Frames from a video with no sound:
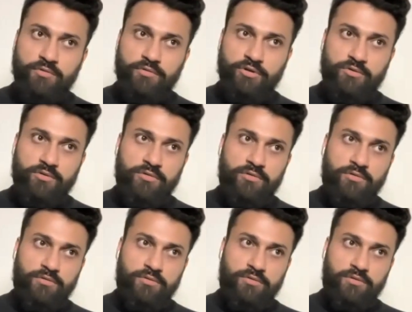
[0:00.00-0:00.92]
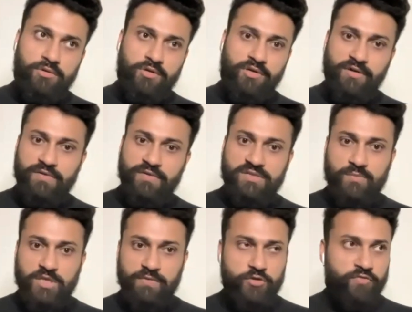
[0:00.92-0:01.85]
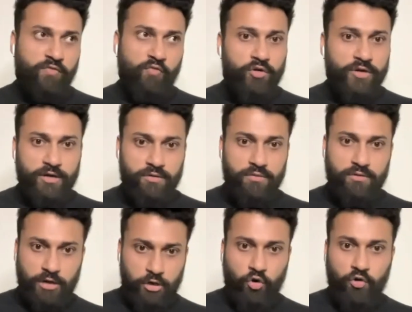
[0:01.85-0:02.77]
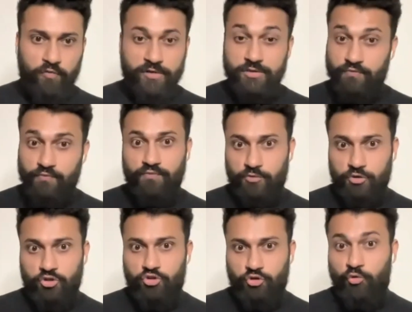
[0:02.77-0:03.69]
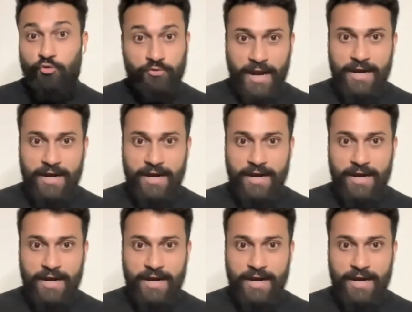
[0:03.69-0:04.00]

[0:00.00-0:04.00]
you know, not give us something which we wanted, a lot of us threw